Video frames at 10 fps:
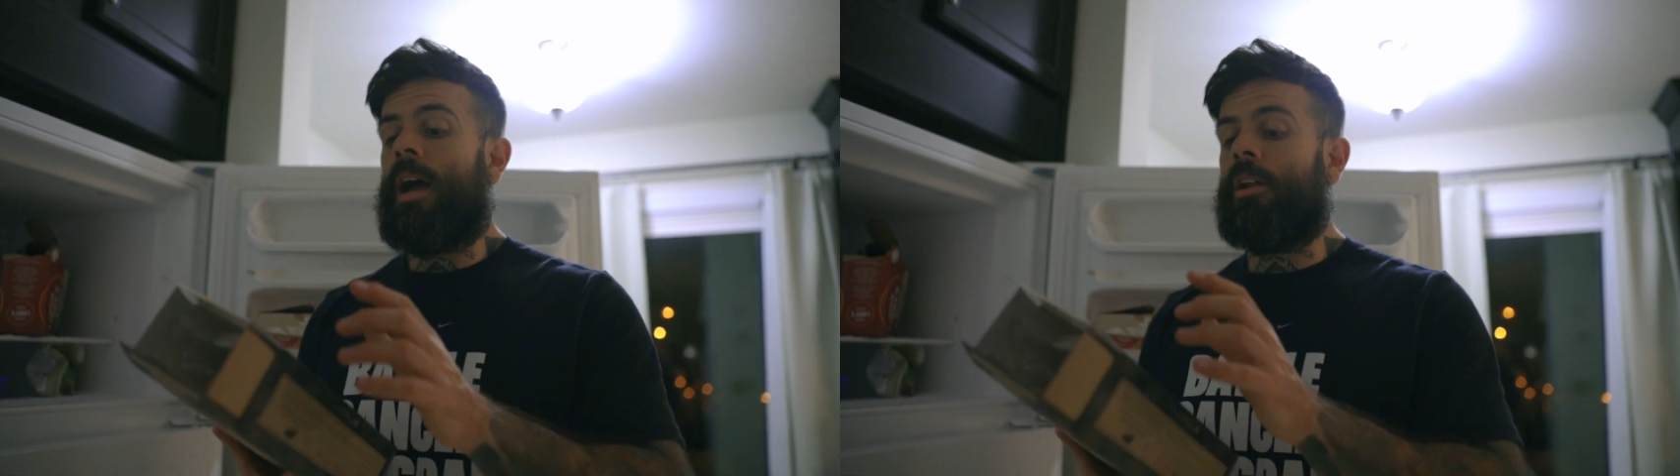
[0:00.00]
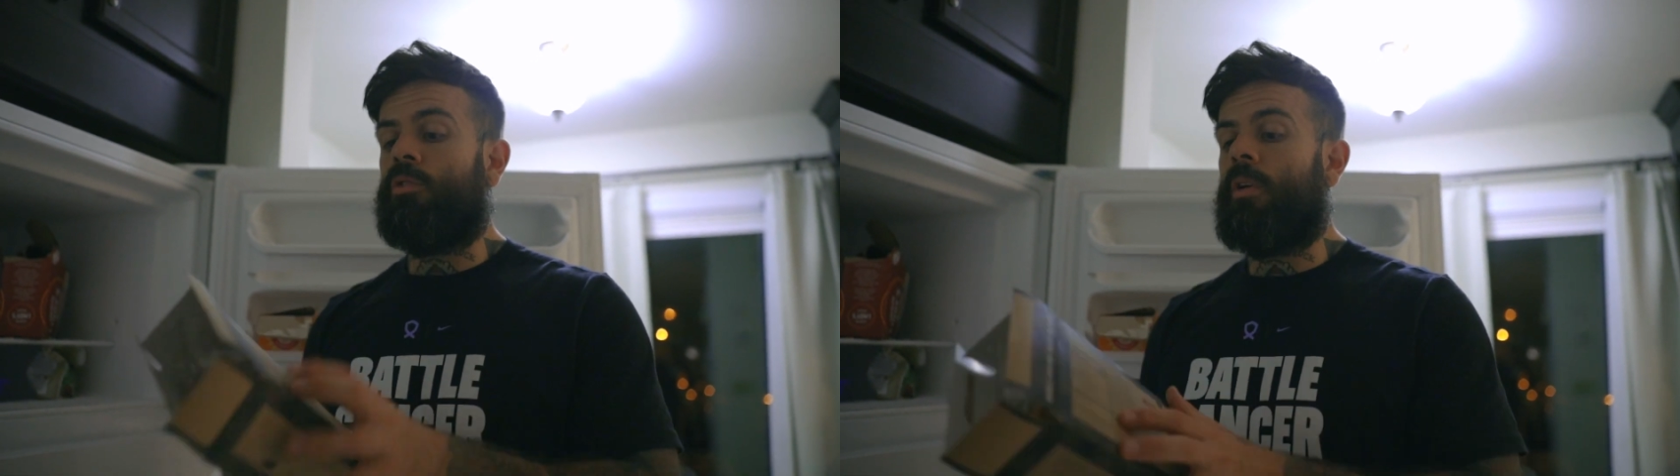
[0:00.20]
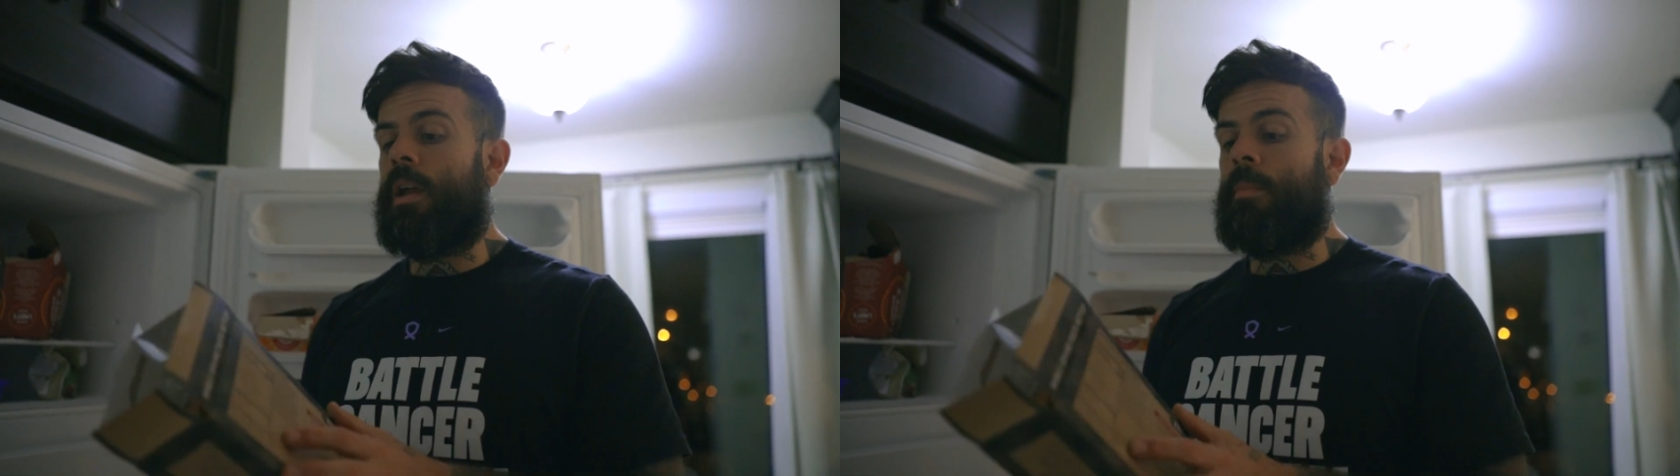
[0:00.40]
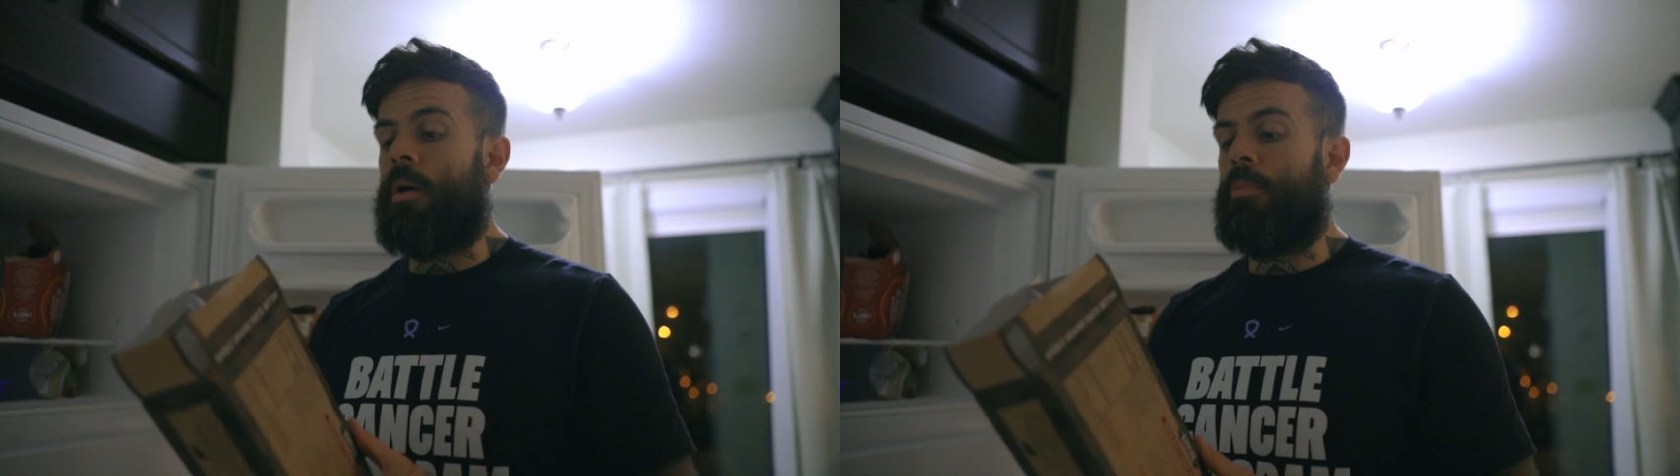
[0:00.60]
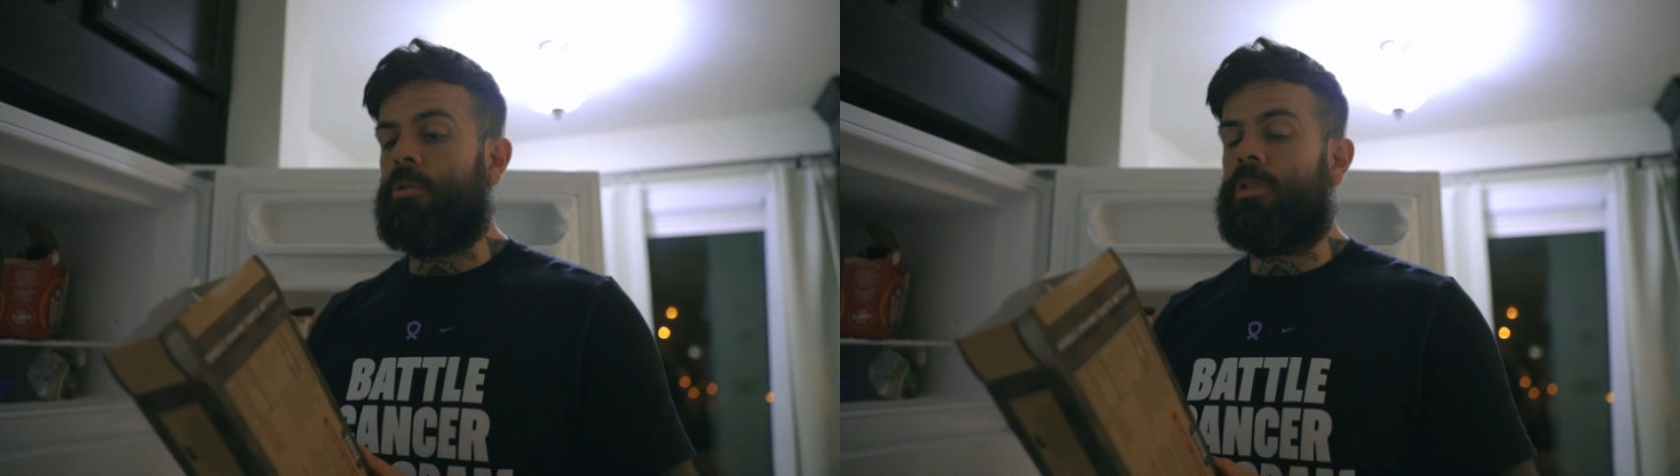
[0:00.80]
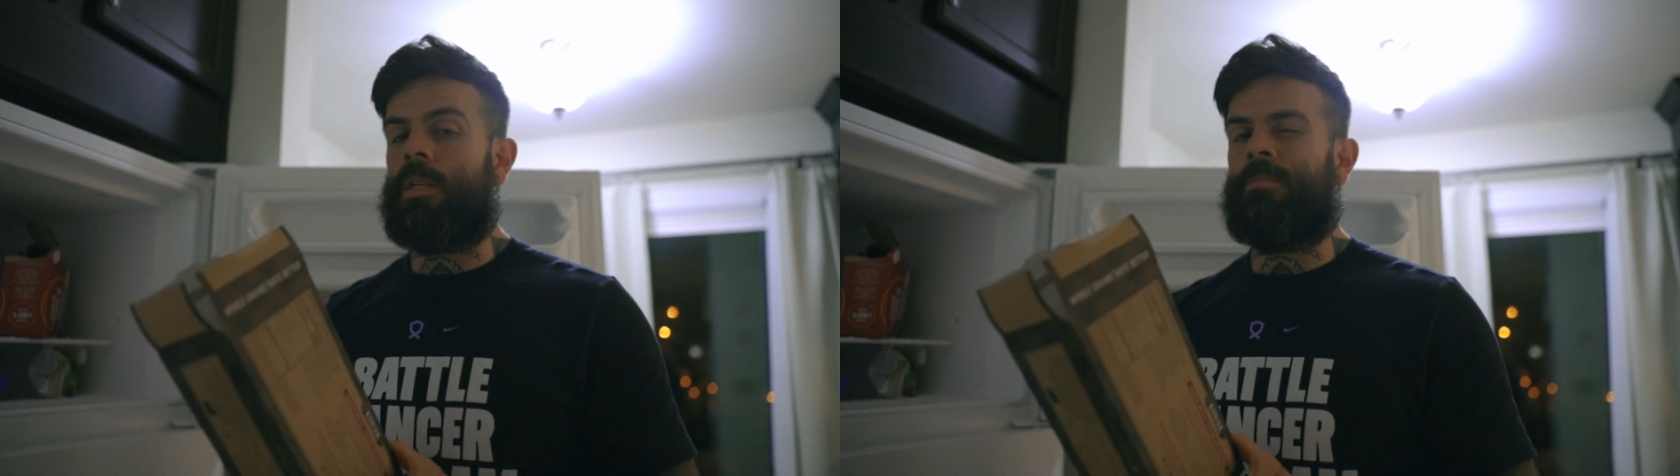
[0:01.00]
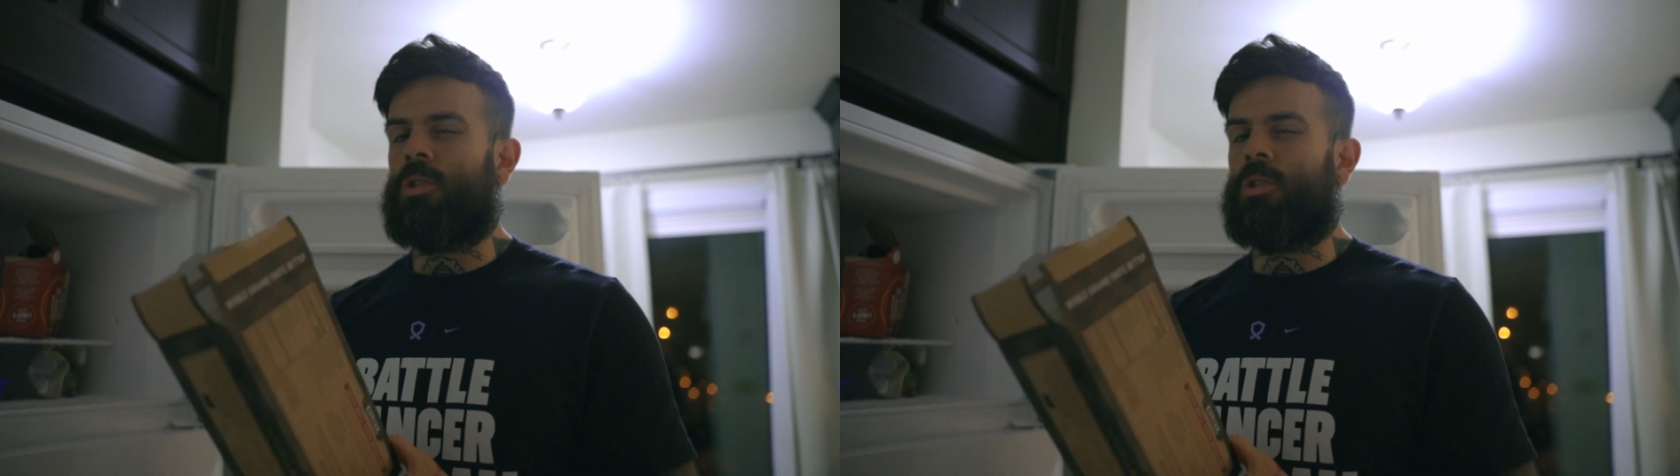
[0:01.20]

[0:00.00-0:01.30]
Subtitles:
and a great amount of protein.